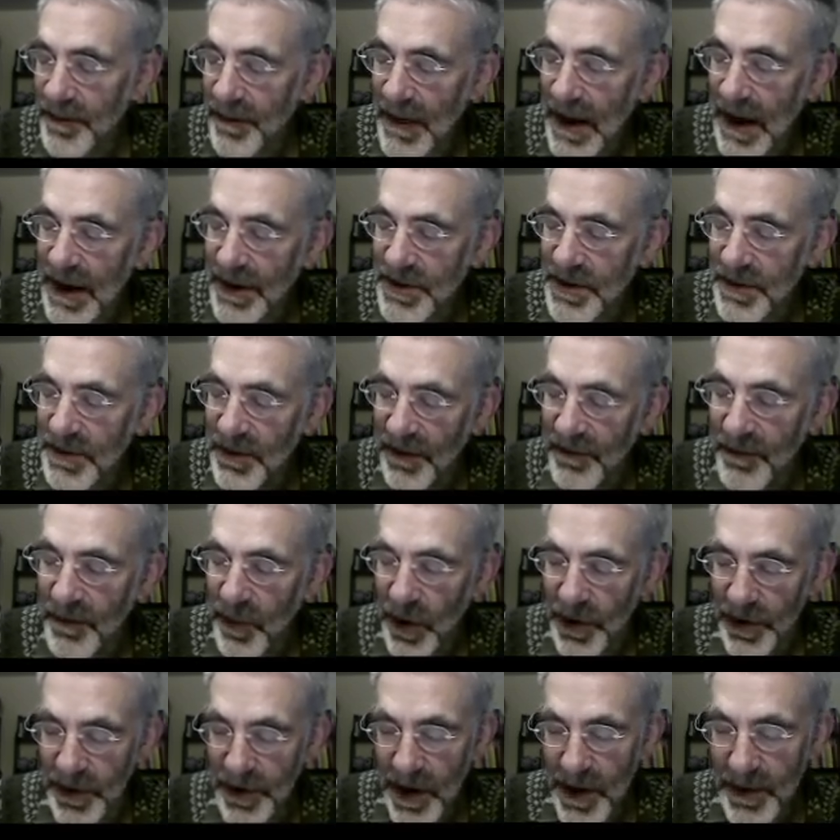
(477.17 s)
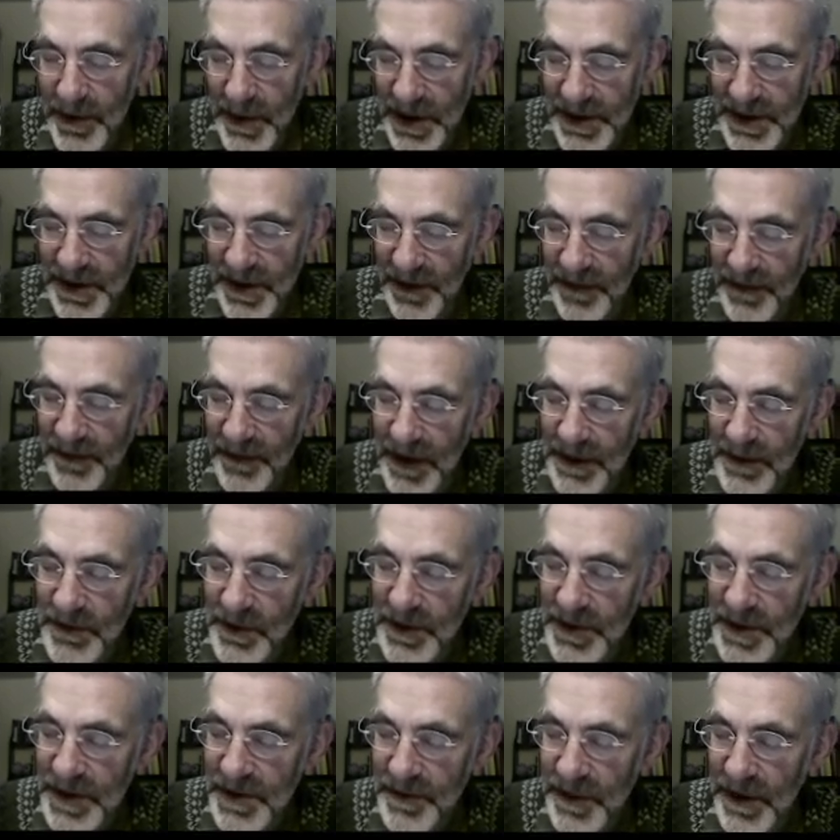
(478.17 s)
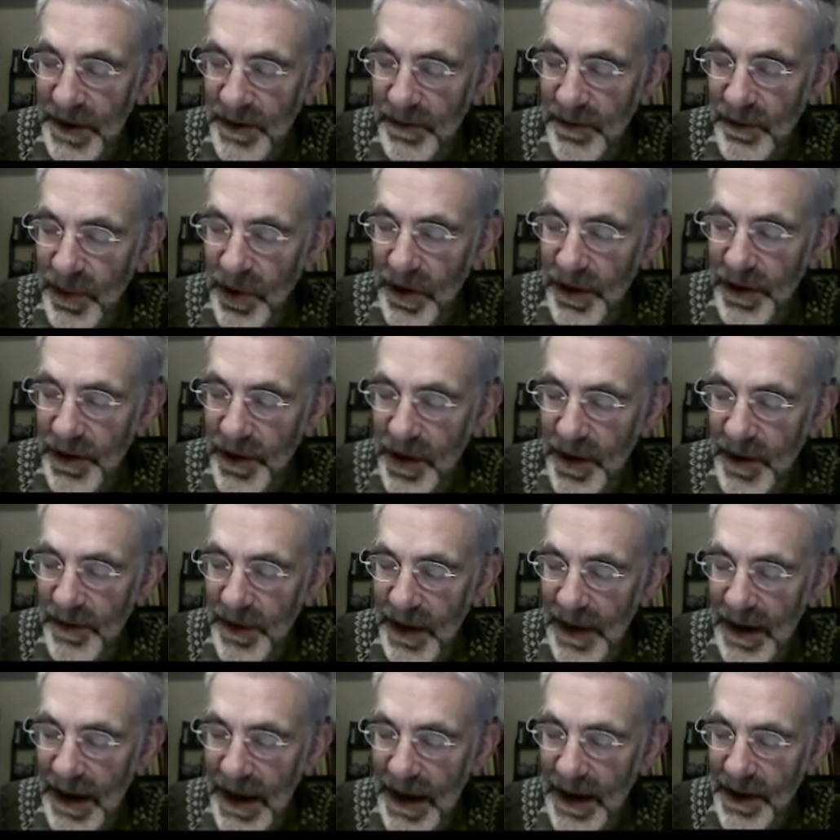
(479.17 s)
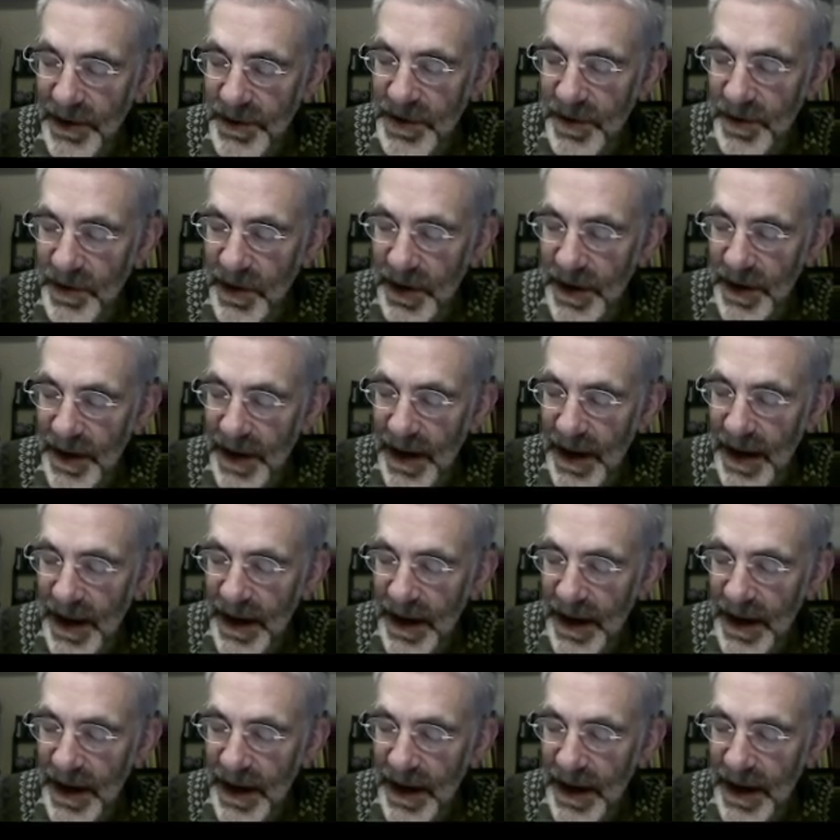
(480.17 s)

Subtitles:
algebra of polynomials on V will just be the polynomial algebra in